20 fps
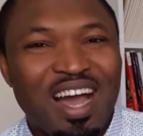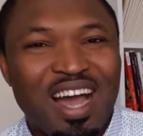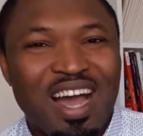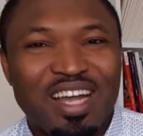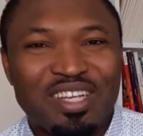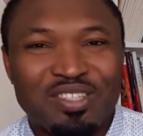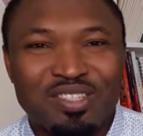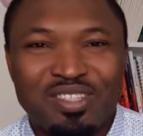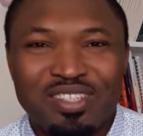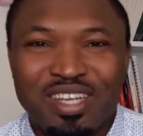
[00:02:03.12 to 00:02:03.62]
I
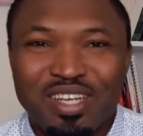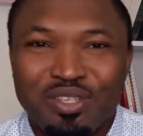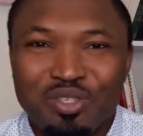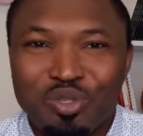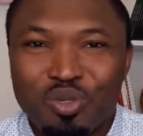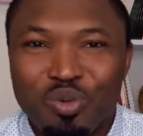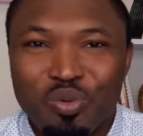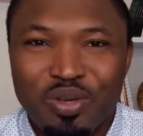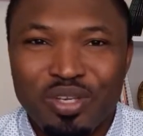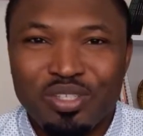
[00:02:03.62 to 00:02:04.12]
had to
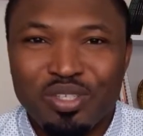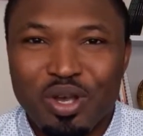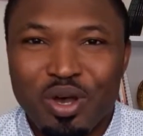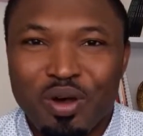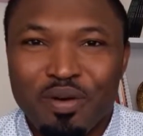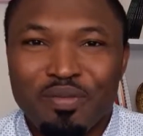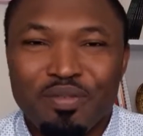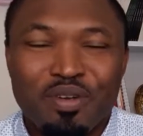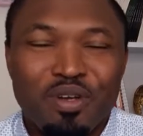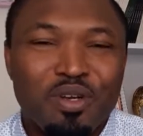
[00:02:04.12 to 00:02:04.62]
take 2 weeks
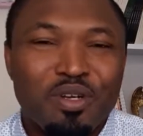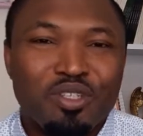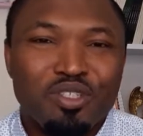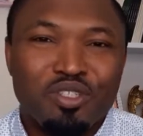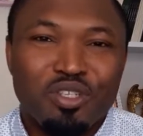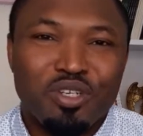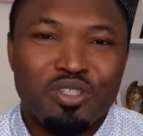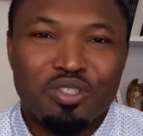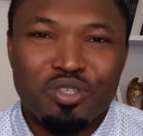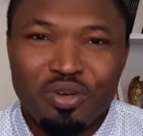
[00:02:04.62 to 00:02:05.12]
off
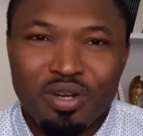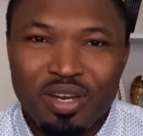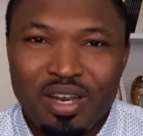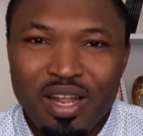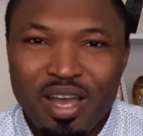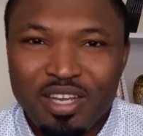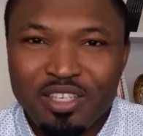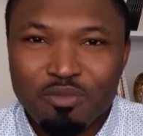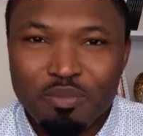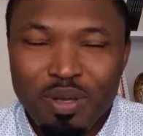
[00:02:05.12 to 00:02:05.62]
just to
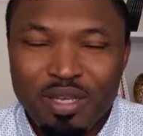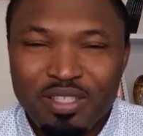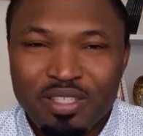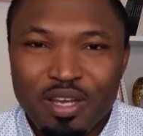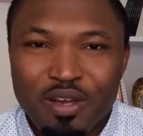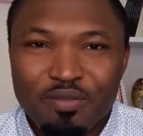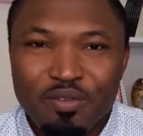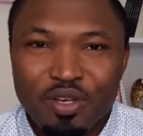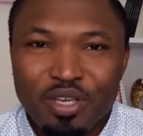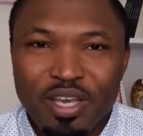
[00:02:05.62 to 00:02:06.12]
relax
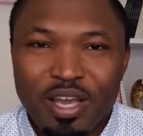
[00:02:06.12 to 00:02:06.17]
myself.